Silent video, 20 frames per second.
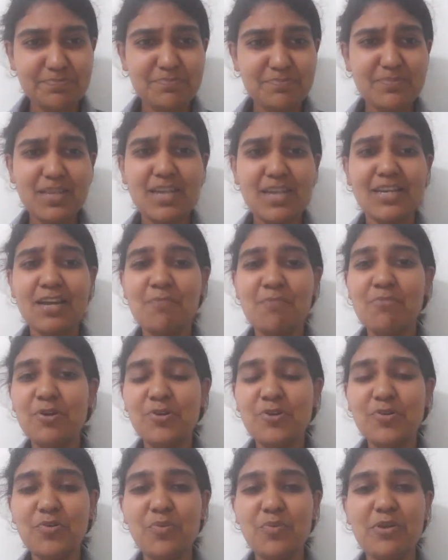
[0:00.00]
Number
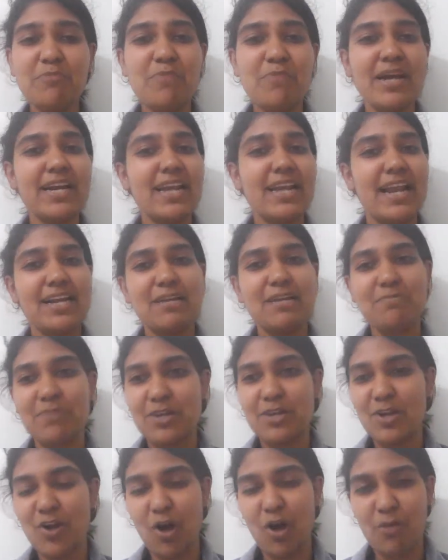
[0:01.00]
two, we might land up in a
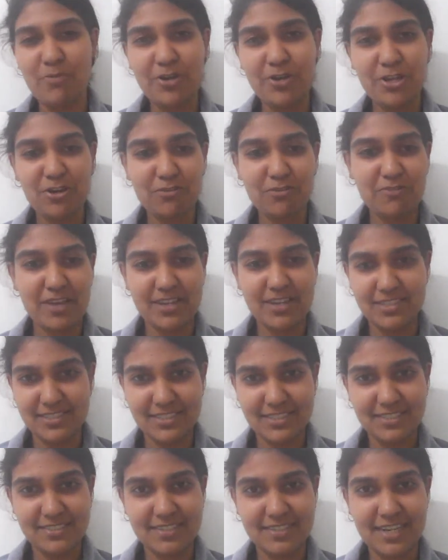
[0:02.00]
comedy of
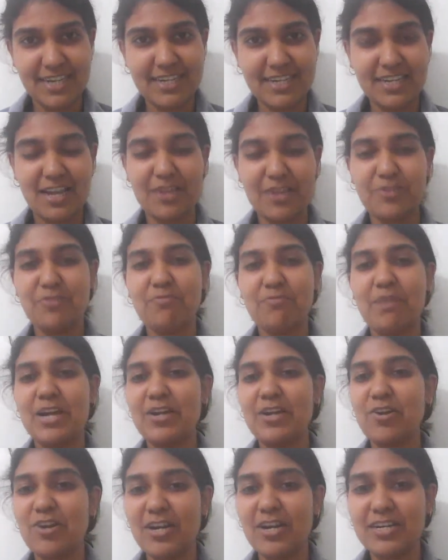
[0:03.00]
errors, right? You might
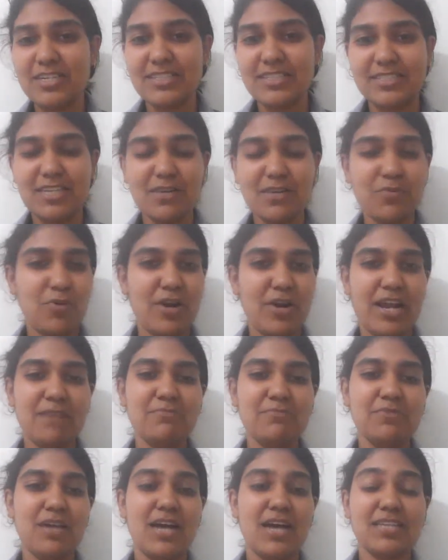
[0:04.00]
not understand what I'm
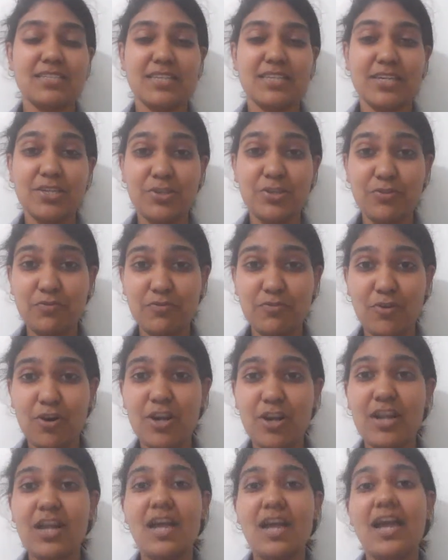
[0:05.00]
asking you for,
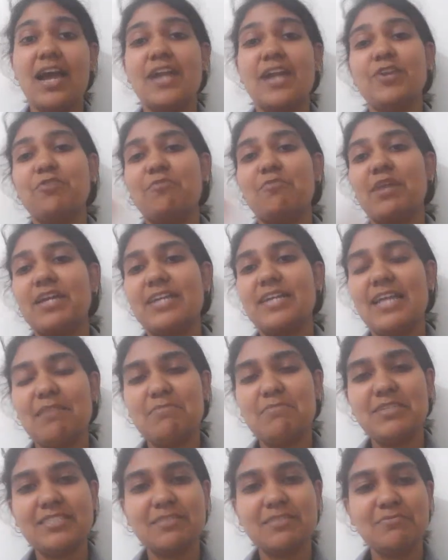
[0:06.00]
and you might tell me
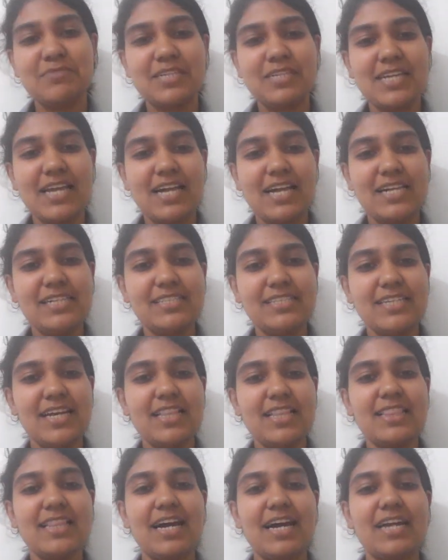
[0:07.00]
something else, and
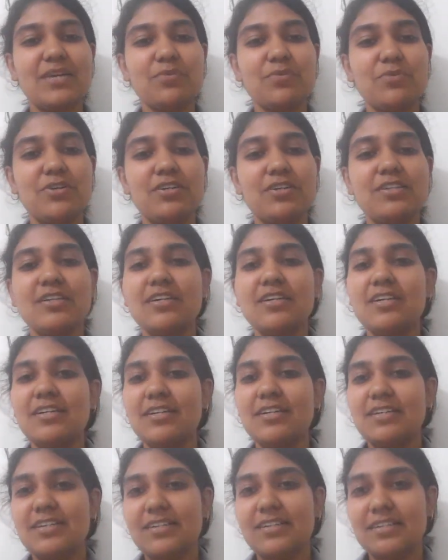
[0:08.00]
that would
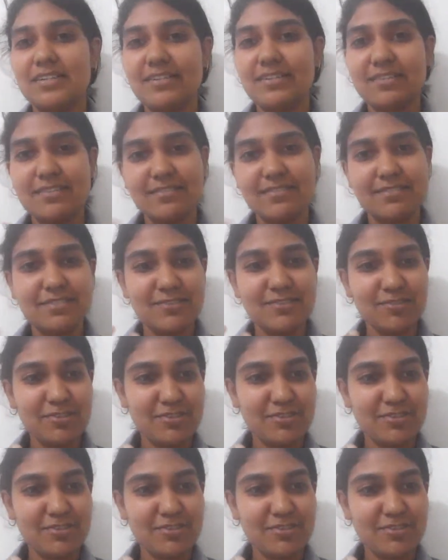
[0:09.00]
you